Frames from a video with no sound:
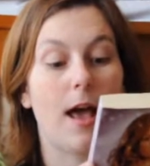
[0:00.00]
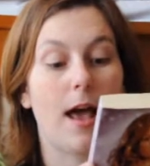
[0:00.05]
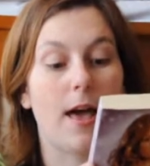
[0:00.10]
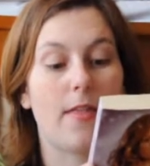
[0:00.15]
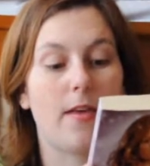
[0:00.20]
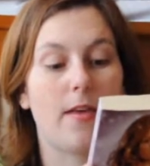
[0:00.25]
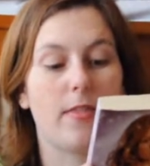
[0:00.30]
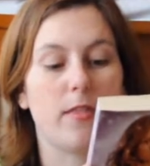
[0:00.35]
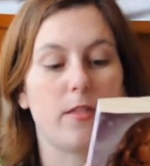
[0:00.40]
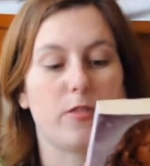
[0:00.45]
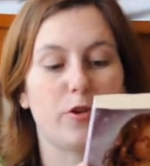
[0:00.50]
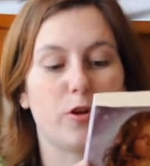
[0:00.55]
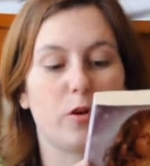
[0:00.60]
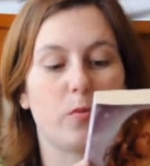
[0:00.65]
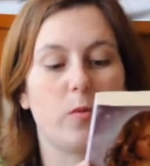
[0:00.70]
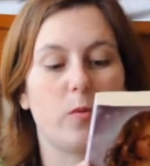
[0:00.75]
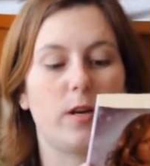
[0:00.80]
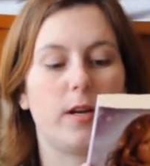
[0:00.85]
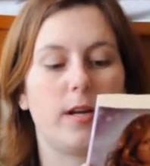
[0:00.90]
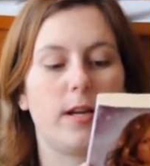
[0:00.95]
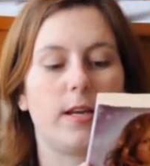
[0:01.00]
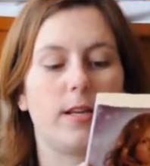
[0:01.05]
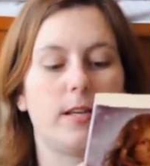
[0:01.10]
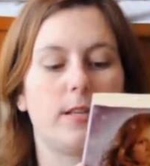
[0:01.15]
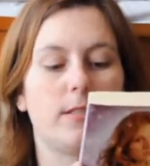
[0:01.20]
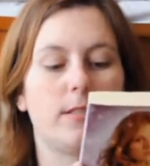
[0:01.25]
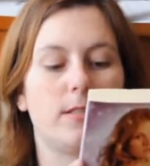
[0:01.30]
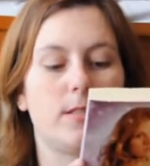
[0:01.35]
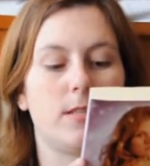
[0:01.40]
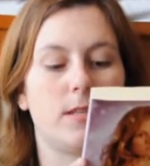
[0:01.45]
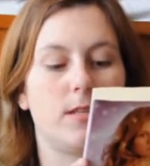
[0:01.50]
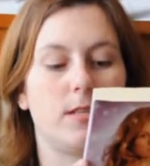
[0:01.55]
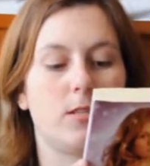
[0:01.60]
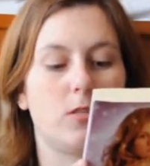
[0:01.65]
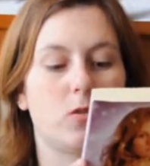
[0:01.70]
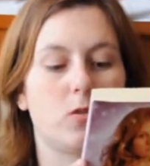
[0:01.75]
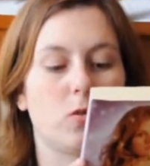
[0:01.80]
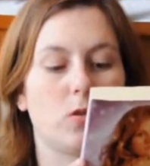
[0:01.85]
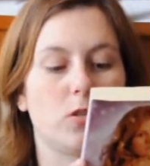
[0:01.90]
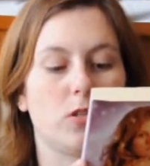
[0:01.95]
And then the third one is The
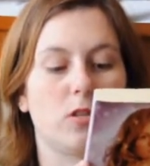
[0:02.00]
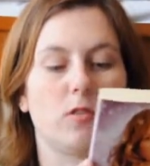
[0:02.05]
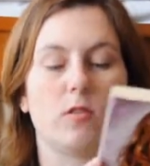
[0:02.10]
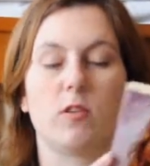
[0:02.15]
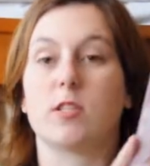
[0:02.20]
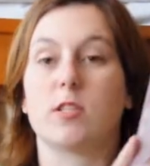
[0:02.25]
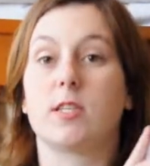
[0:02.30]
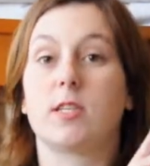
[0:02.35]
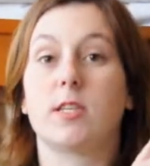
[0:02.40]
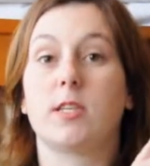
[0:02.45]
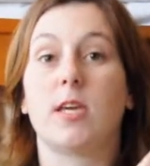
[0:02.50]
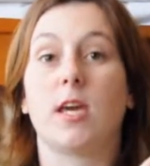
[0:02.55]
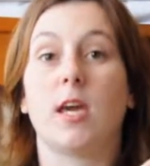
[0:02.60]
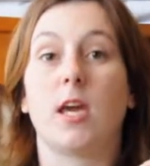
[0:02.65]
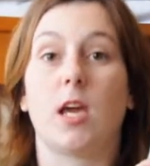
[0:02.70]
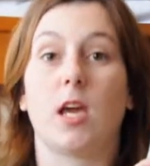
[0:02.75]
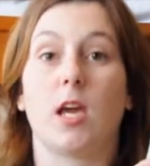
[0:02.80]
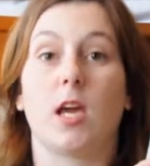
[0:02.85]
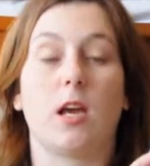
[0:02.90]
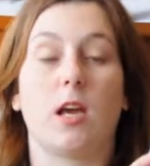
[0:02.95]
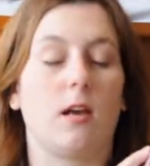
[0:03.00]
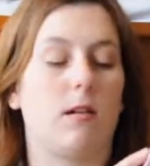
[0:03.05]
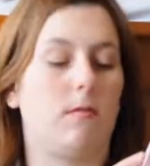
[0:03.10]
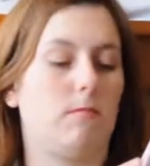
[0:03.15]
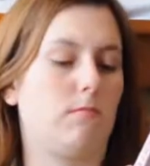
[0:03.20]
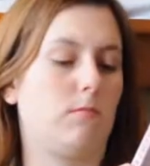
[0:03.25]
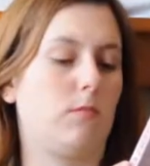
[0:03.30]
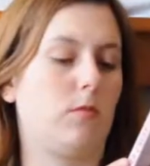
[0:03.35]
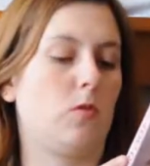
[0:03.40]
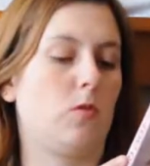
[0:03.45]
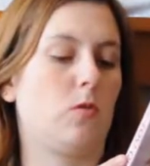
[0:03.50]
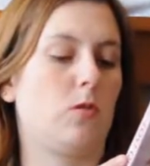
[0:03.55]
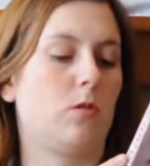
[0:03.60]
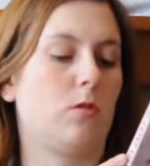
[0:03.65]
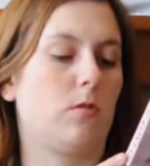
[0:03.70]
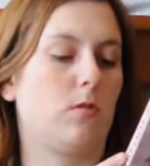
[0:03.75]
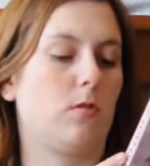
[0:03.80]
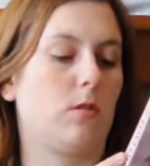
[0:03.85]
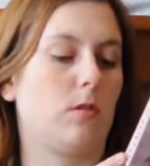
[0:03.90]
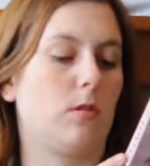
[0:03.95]
Sorcerer's King.
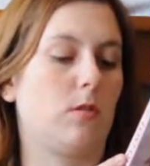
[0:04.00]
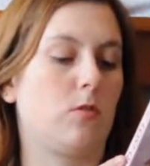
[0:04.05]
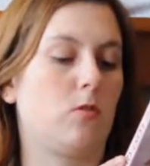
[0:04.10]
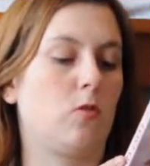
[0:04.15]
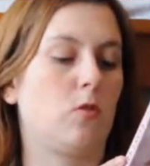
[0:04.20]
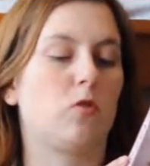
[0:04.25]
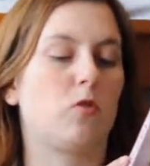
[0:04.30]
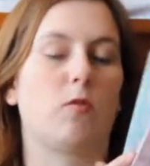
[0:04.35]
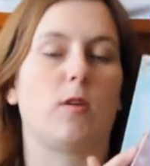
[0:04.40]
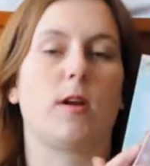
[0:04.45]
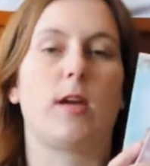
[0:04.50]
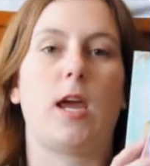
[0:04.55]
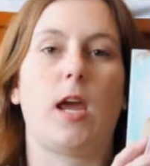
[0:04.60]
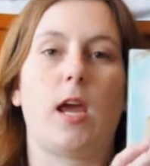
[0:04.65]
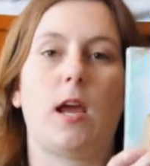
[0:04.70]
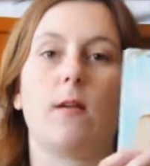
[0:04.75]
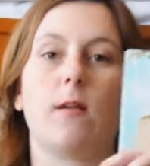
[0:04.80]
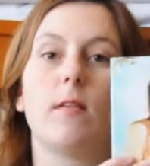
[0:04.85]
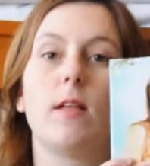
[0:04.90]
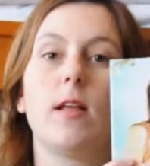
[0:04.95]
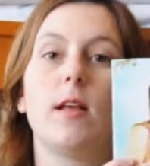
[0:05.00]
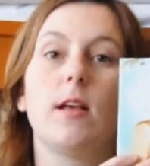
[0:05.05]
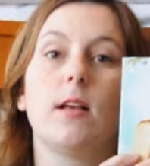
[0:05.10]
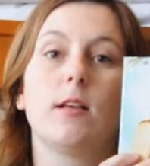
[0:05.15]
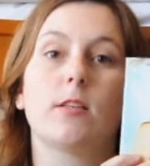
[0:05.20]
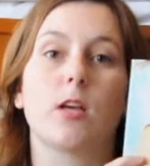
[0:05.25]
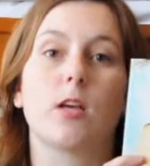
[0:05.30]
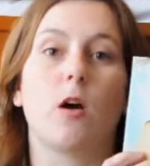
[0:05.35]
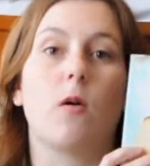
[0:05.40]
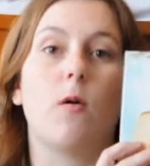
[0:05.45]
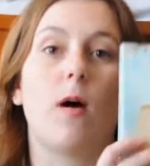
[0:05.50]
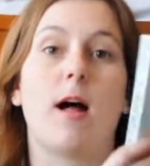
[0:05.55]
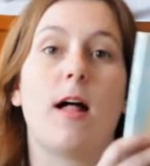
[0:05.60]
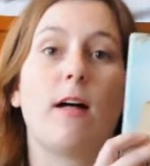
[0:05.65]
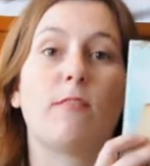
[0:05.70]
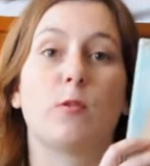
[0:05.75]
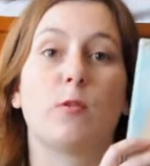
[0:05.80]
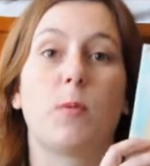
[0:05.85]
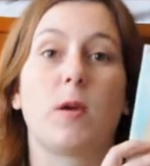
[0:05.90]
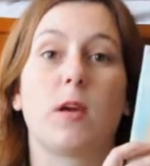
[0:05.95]
Sorcerer King. So I'll
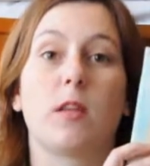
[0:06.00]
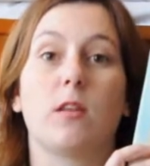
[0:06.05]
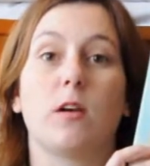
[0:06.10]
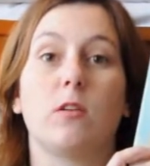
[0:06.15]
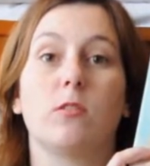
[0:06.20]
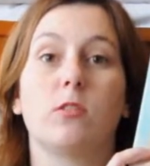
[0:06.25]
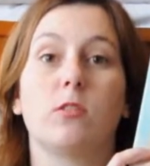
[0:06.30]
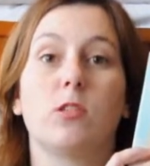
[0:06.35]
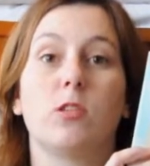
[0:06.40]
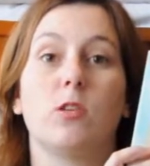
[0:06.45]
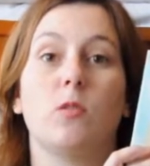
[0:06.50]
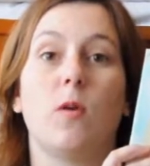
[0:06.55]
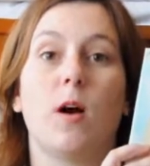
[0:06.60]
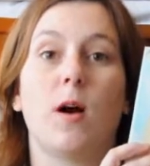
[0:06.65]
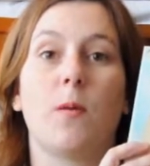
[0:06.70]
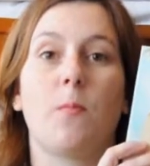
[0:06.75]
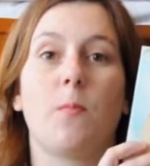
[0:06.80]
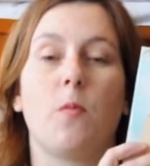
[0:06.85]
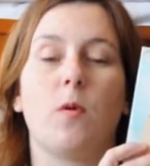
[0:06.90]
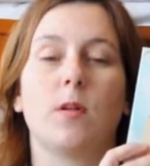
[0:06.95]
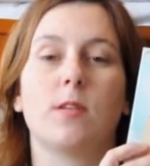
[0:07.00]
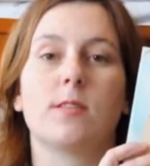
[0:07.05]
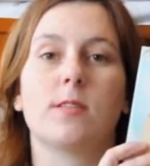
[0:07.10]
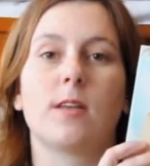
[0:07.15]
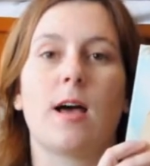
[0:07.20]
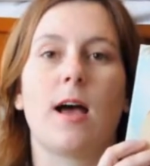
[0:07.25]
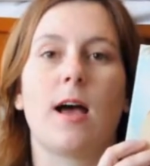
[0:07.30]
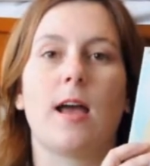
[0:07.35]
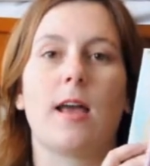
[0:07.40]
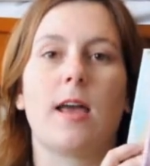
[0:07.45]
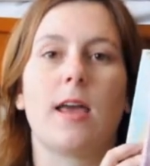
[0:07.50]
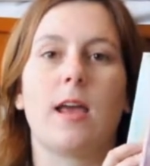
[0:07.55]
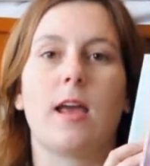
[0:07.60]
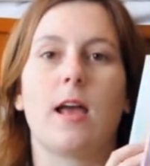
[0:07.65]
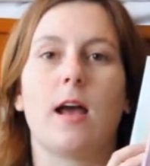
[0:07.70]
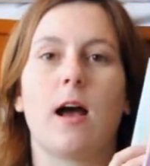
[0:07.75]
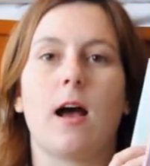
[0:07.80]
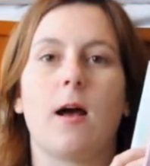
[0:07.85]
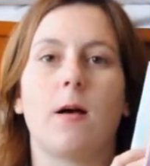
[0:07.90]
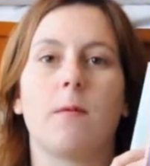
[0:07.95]
have to pick those two up once
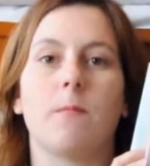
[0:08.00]
I